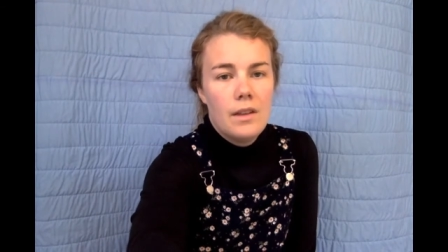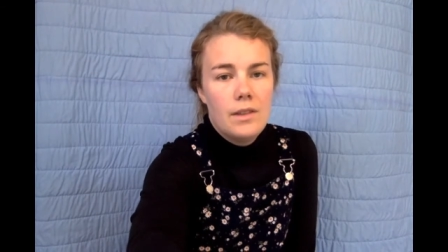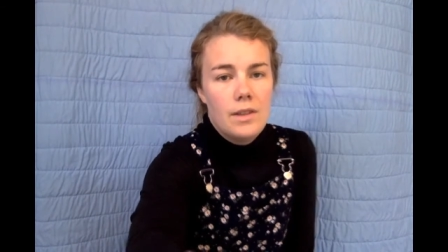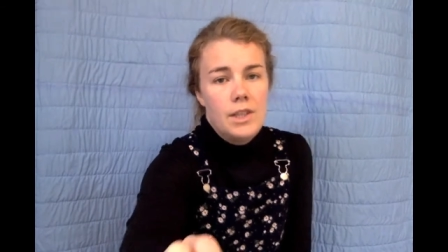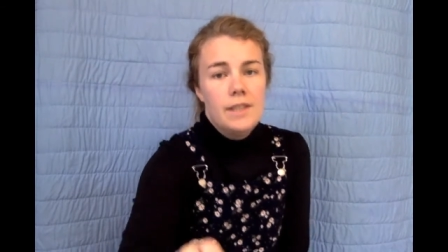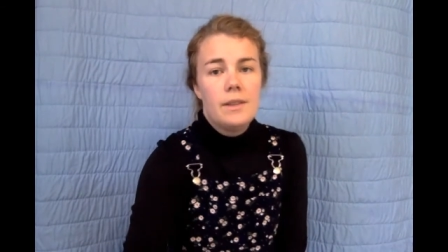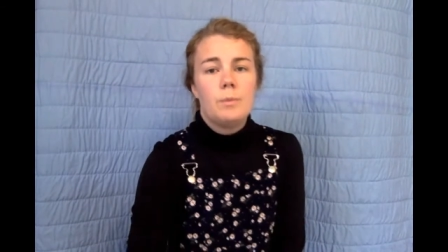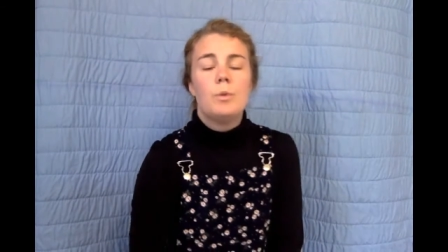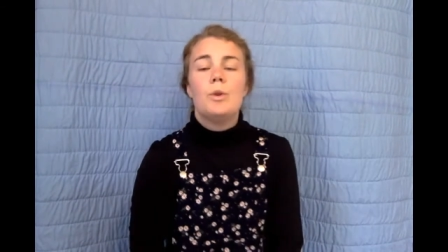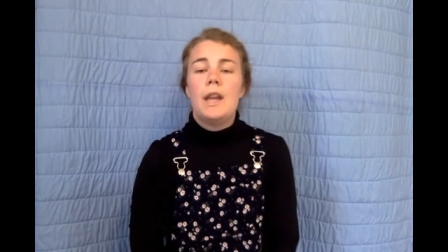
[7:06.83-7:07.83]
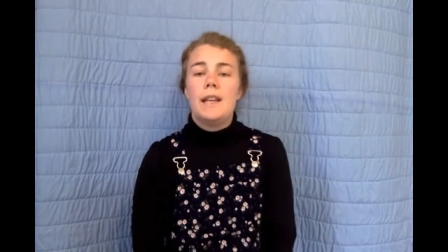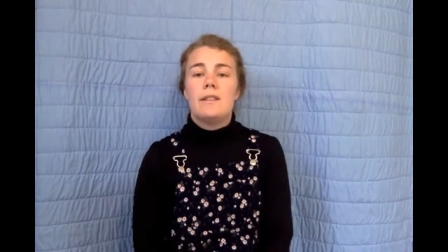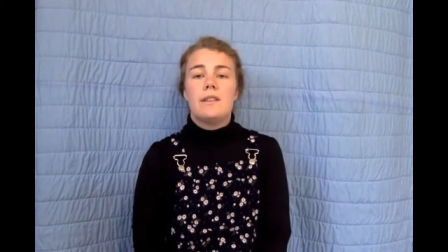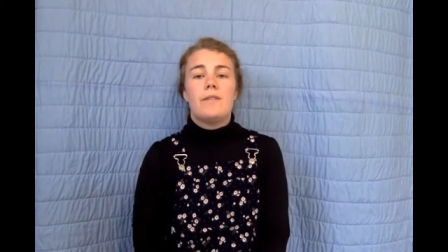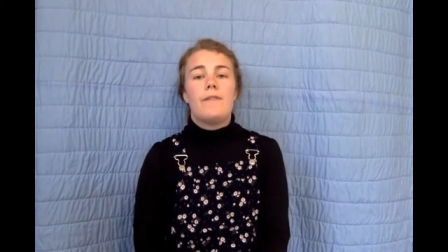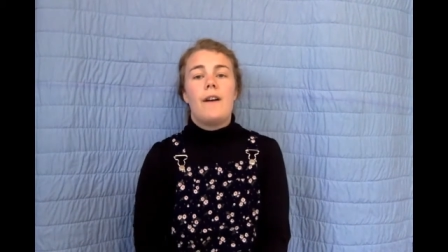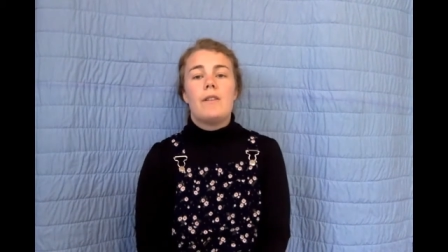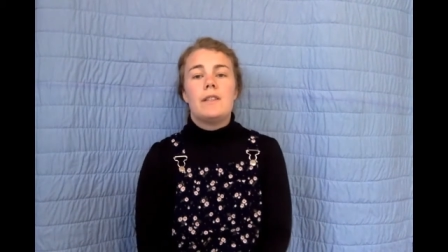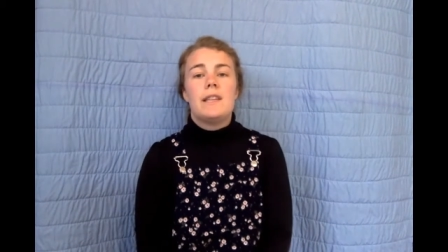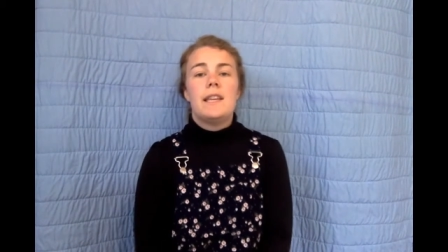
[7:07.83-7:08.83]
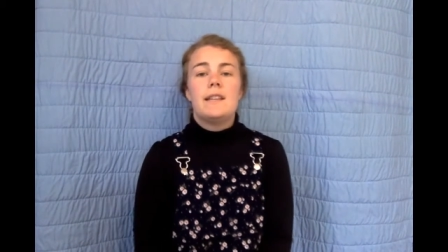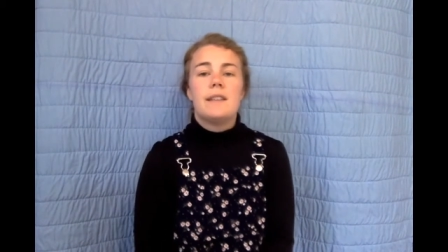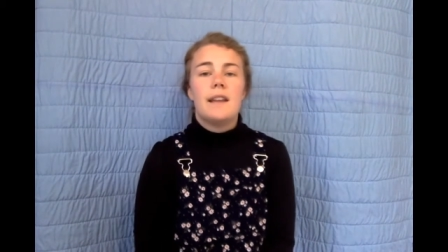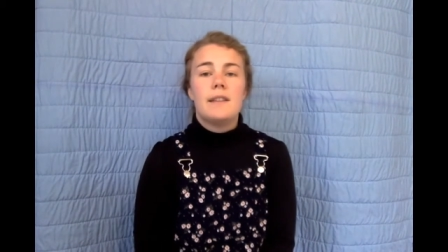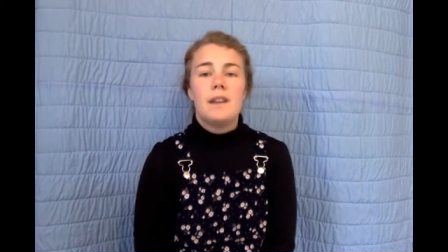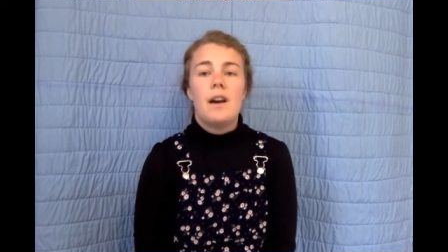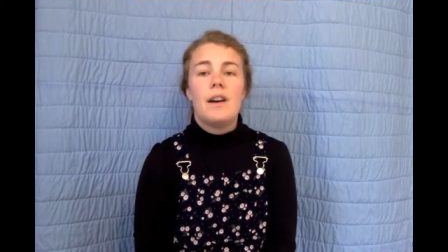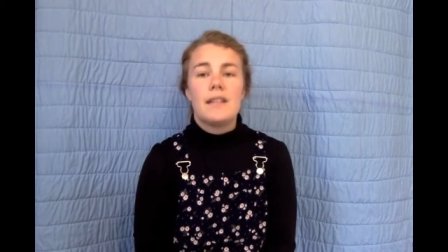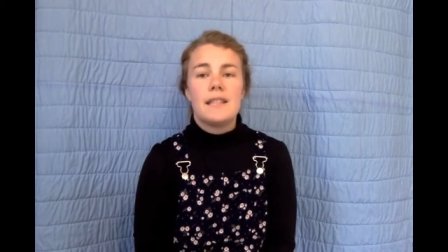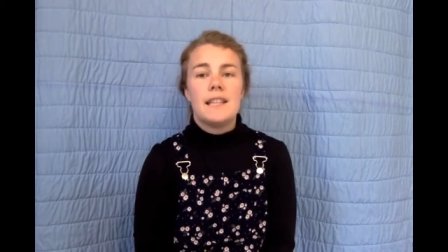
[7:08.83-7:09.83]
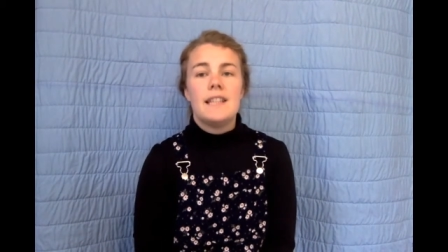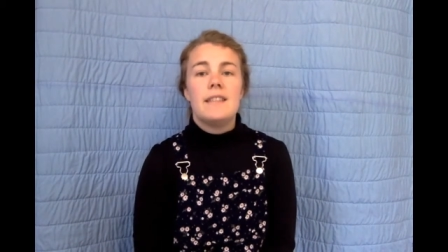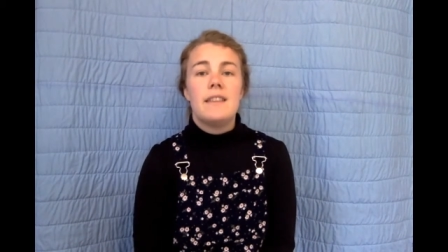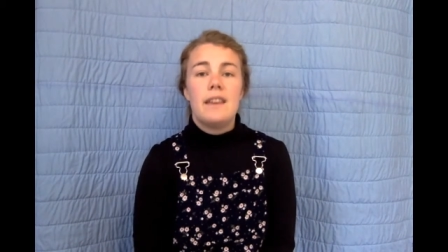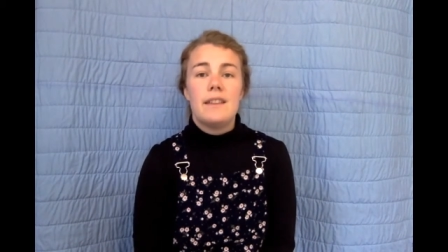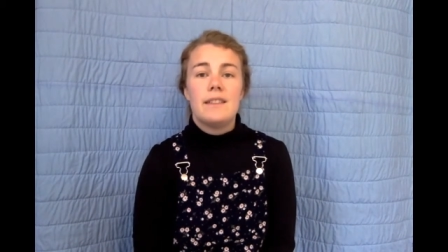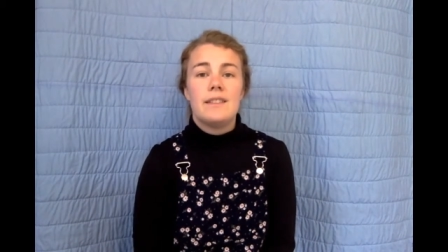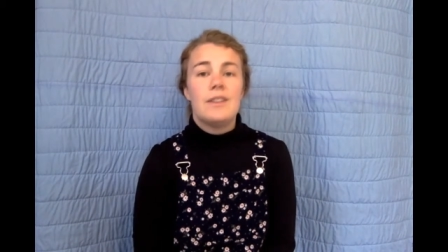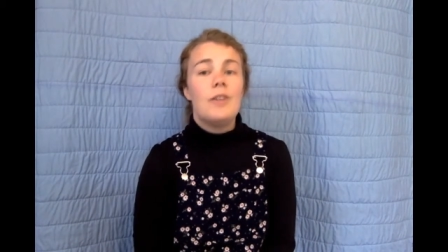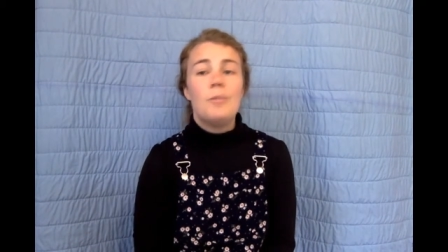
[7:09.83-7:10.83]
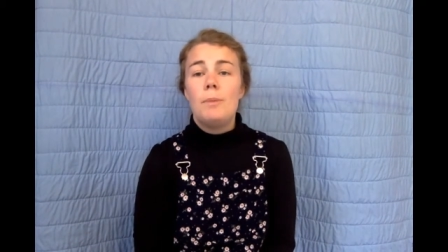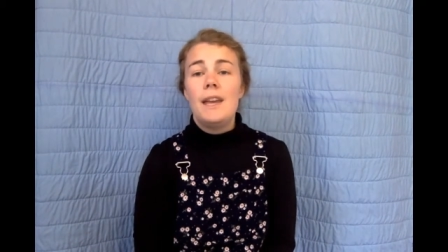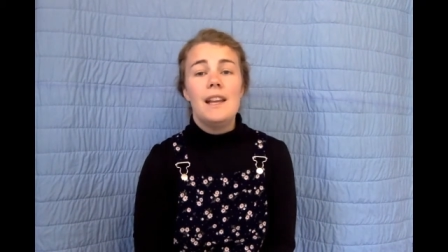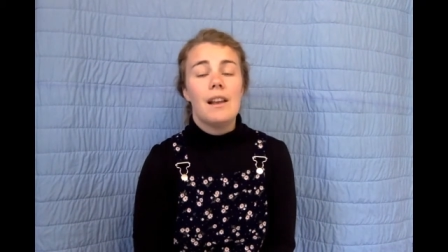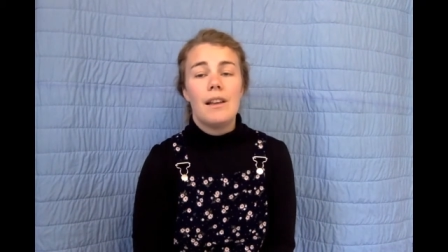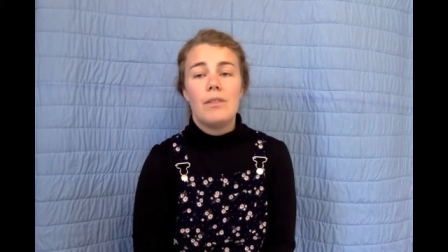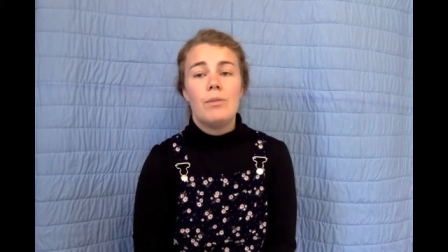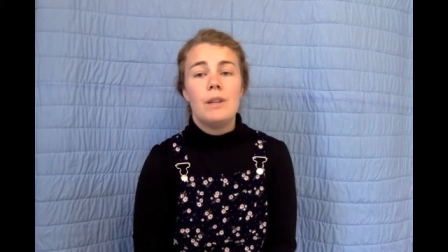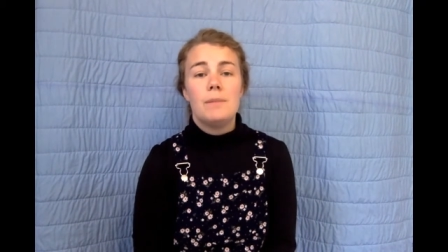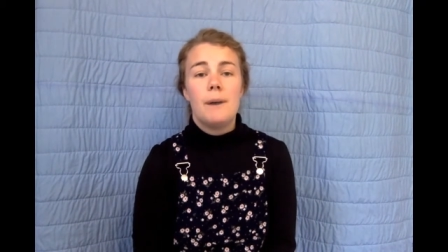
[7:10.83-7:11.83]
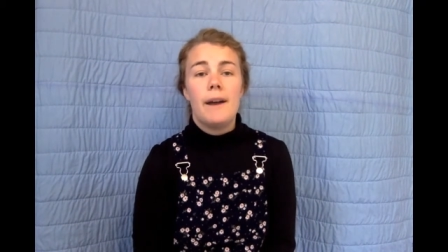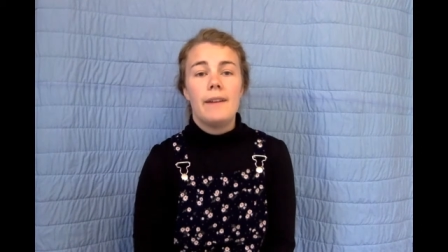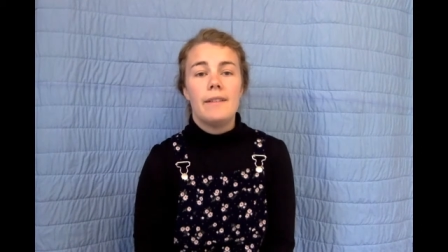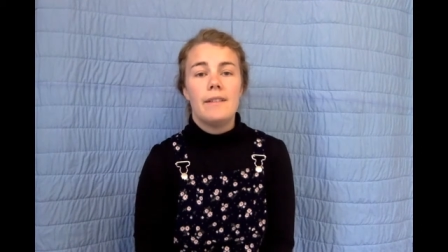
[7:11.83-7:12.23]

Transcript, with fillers: So, Jesus' warning to the Pharisees and to us is this don't be like the rich man.